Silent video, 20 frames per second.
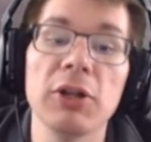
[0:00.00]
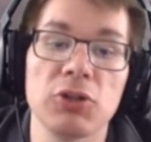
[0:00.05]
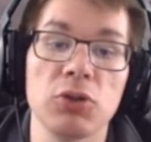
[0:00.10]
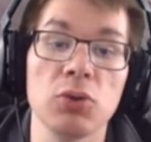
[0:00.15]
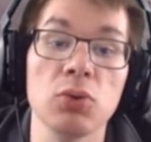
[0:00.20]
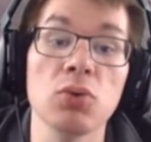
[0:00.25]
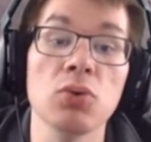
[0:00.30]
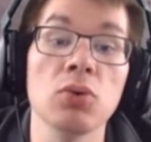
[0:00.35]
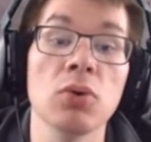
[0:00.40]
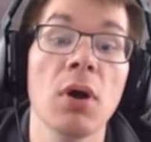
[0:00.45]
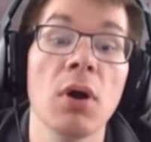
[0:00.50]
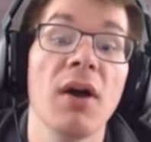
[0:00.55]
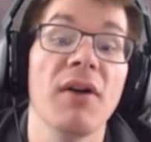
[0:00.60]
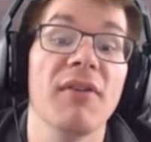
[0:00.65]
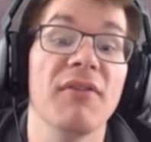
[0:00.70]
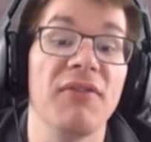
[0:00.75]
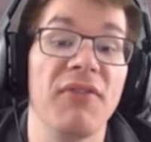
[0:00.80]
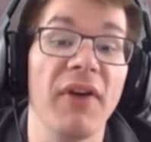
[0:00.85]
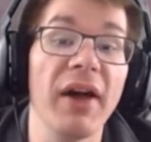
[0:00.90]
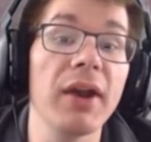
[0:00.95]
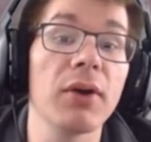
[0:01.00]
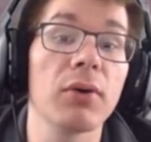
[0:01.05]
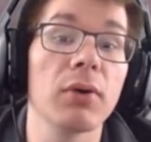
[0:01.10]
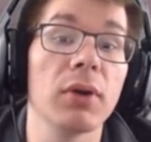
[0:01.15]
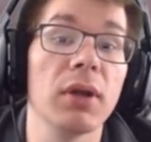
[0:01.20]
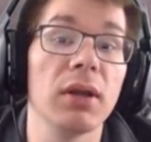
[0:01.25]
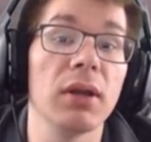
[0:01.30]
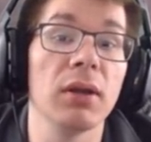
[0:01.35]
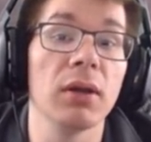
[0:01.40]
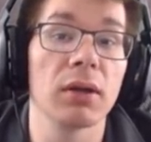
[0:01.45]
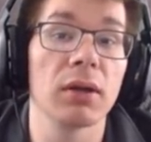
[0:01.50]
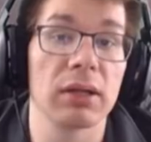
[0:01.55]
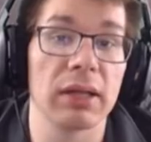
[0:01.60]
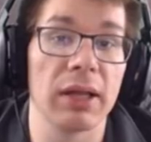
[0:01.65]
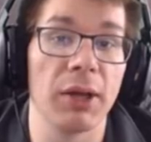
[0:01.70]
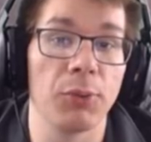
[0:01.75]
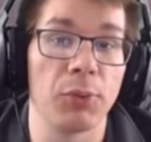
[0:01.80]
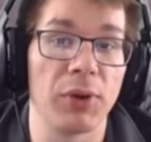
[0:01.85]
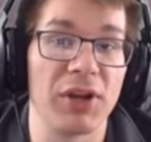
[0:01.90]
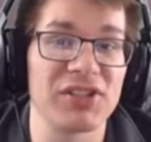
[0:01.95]
to Veteran
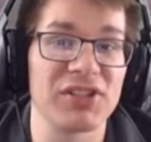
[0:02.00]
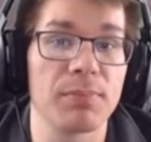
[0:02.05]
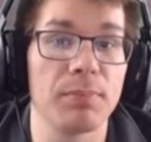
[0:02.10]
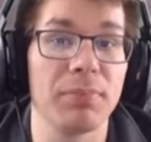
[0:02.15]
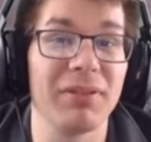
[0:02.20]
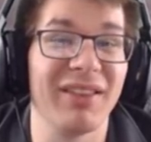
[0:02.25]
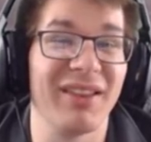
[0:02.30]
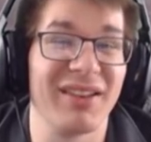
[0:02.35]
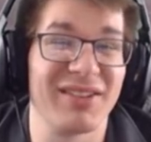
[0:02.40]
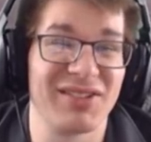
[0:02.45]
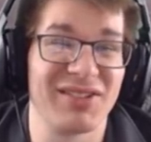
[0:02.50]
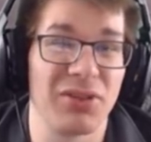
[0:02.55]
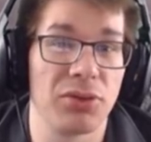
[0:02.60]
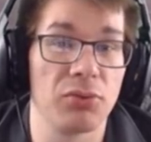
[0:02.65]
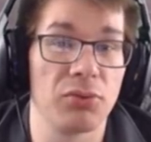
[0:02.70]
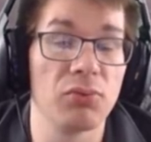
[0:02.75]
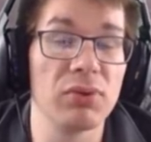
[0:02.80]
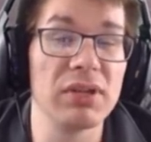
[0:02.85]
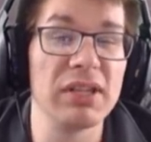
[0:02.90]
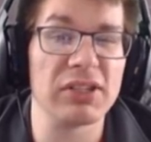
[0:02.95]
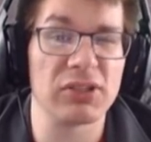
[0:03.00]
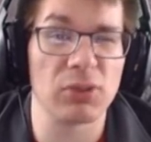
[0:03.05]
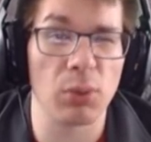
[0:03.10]
Cloud Rest plus 3.